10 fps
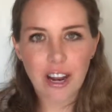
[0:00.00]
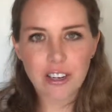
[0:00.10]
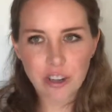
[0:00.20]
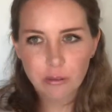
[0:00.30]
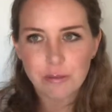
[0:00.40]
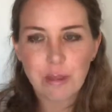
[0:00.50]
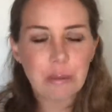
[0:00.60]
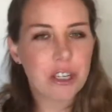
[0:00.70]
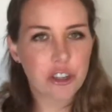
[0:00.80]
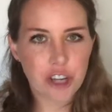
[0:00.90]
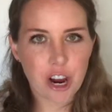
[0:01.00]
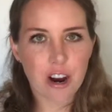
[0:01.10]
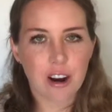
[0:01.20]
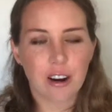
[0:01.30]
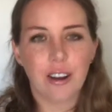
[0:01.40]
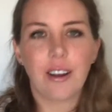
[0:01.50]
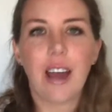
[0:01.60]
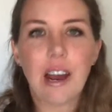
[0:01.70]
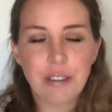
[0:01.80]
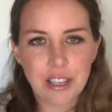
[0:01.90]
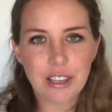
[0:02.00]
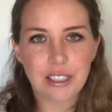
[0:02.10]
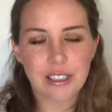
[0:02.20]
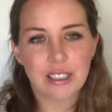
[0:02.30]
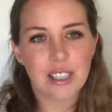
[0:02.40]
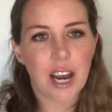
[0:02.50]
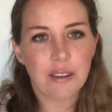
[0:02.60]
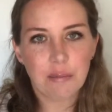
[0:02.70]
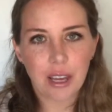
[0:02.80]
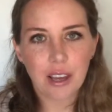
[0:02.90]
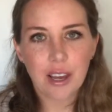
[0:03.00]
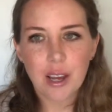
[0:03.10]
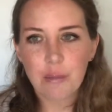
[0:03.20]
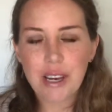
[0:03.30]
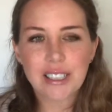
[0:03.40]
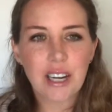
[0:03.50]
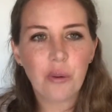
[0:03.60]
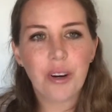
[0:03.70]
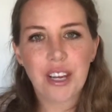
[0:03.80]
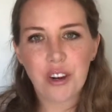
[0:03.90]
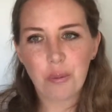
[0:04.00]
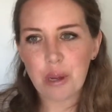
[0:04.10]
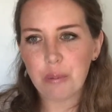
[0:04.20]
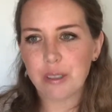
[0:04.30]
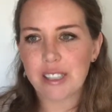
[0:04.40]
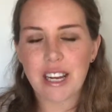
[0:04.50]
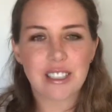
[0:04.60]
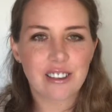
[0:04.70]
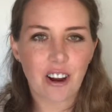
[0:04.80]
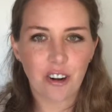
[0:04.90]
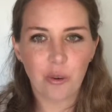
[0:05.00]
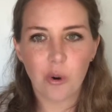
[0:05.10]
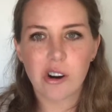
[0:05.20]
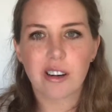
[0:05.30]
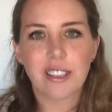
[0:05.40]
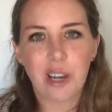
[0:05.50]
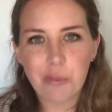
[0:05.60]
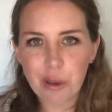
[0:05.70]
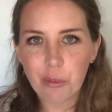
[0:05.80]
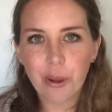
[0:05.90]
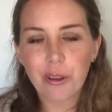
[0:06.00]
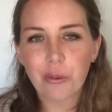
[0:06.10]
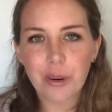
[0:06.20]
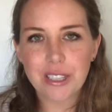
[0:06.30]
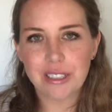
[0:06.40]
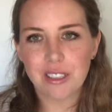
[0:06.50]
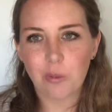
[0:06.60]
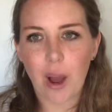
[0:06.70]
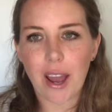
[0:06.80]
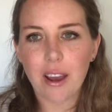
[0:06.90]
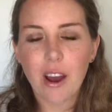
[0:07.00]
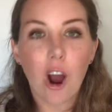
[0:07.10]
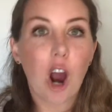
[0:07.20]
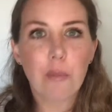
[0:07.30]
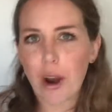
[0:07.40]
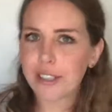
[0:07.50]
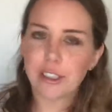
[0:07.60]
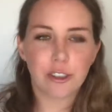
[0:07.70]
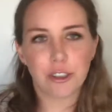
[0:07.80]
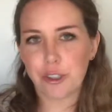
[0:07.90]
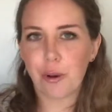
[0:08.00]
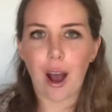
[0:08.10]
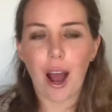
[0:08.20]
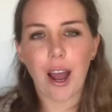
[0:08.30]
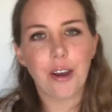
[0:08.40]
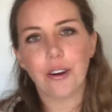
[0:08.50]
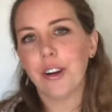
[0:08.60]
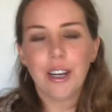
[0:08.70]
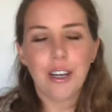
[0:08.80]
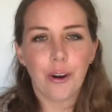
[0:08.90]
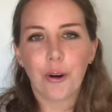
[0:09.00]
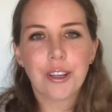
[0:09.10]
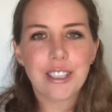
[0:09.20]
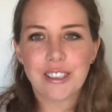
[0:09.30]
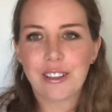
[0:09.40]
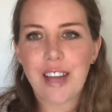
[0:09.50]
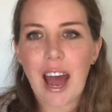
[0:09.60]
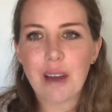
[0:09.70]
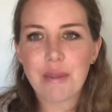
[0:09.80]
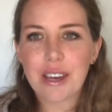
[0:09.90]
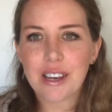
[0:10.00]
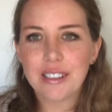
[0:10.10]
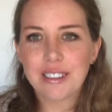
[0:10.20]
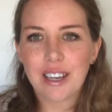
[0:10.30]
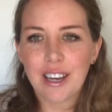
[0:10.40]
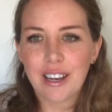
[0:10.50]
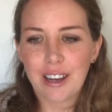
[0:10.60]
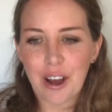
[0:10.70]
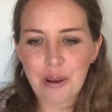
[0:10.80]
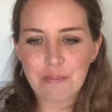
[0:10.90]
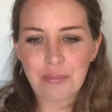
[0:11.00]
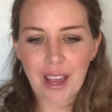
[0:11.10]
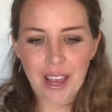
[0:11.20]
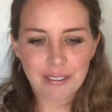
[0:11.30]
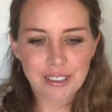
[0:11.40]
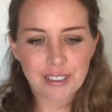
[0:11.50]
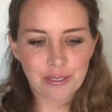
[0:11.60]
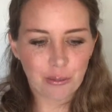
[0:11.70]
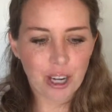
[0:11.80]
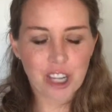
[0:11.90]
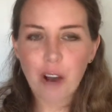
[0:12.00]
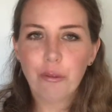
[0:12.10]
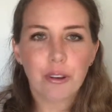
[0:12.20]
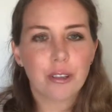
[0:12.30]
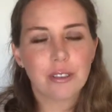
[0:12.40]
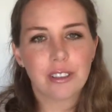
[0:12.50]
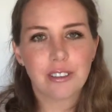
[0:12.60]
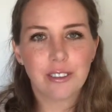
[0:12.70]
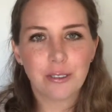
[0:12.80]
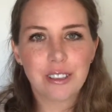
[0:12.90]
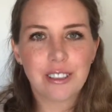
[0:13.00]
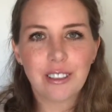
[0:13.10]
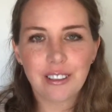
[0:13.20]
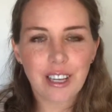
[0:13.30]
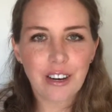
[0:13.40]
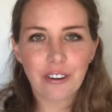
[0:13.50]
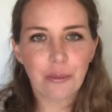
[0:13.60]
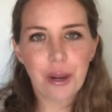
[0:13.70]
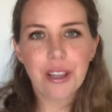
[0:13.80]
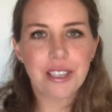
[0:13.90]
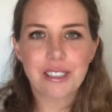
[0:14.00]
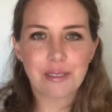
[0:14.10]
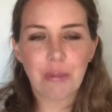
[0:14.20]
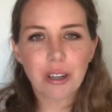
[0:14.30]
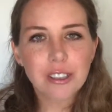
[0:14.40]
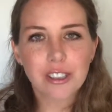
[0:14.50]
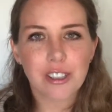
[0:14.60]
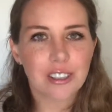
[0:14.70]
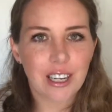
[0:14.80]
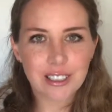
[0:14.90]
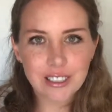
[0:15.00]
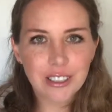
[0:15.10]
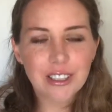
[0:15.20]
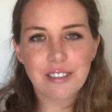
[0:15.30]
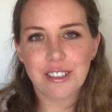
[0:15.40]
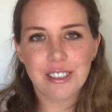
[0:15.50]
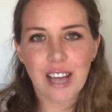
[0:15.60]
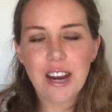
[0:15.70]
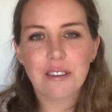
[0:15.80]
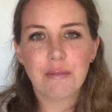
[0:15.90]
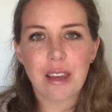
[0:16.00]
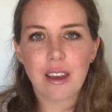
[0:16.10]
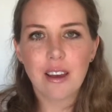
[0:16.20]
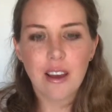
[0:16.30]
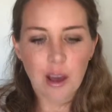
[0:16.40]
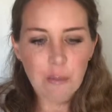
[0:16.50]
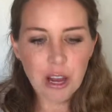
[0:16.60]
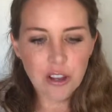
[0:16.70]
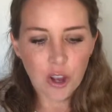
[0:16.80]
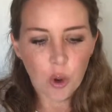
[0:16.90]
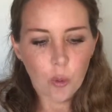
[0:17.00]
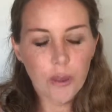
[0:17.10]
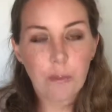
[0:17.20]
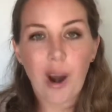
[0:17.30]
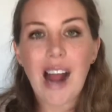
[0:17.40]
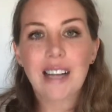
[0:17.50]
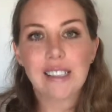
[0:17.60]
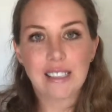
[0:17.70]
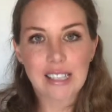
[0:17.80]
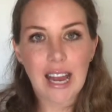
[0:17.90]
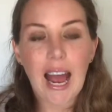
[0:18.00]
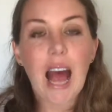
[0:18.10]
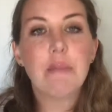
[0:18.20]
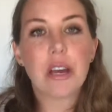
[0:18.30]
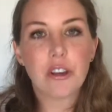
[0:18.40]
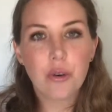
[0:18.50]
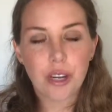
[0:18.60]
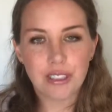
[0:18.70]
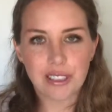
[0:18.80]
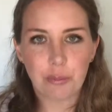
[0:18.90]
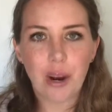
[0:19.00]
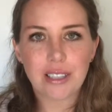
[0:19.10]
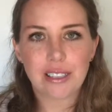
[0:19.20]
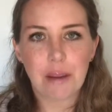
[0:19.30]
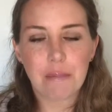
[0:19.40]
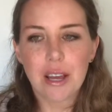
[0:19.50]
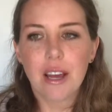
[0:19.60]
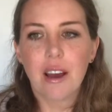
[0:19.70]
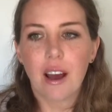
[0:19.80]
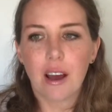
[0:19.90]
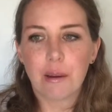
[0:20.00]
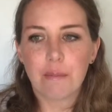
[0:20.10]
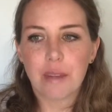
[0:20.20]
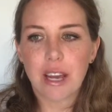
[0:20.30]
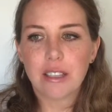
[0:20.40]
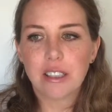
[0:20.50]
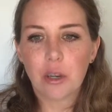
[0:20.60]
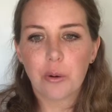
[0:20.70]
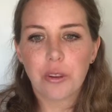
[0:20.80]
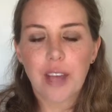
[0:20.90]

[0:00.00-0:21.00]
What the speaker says: don't maybe share everything that's inside of me, because I don't want to hear people say it's not going to work, or tell me a million reasons why our prices are too high, or this or that, because I have to watch out for those little inner realist monsters that still live inside of me. But with practice and habit, you can suppress them. And so